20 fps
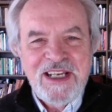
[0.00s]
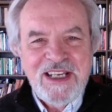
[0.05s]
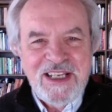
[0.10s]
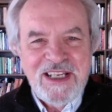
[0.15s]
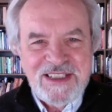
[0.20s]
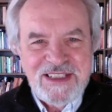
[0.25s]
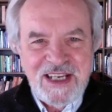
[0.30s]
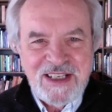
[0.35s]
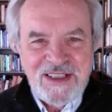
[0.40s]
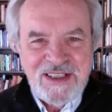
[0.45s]

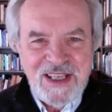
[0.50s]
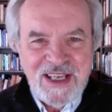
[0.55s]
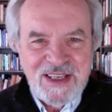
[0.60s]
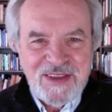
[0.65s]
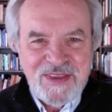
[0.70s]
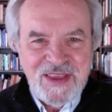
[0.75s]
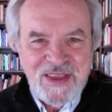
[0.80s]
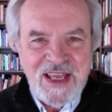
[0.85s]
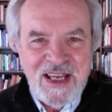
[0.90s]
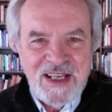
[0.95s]
It's not like
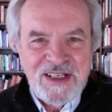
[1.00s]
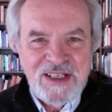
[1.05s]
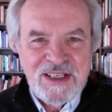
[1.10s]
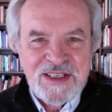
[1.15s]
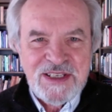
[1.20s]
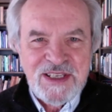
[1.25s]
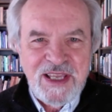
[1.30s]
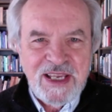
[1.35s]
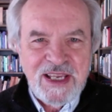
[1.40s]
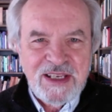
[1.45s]
that.
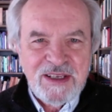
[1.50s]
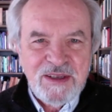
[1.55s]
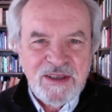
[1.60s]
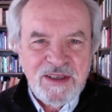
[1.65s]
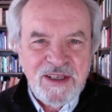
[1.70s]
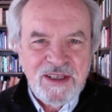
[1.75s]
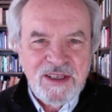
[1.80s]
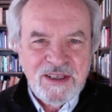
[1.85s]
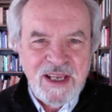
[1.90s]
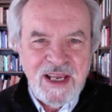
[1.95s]
It's like
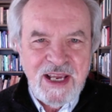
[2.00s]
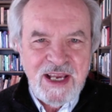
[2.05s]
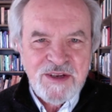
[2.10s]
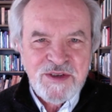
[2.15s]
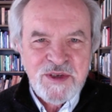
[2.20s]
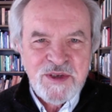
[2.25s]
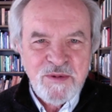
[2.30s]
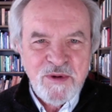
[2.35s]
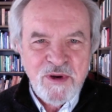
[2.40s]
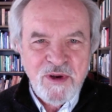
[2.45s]
a
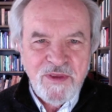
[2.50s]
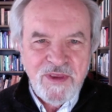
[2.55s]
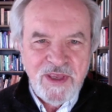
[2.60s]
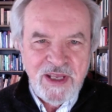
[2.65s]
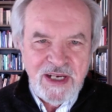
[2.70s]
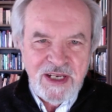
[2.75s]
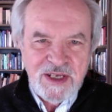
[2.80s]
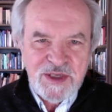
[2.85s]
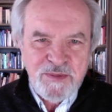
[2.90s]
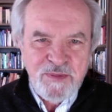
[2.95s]
casserole that
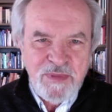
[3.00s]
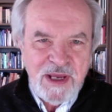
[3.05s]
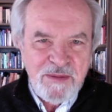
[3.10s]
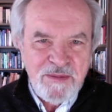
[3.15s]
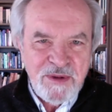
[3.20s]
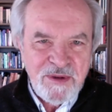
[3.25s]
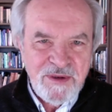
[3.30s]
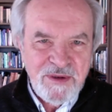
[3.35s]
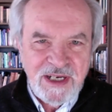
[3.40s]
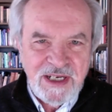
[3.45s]
has
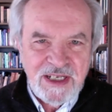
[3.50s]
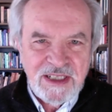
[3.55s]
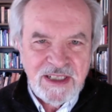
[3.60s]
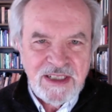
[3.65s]
pepper in it.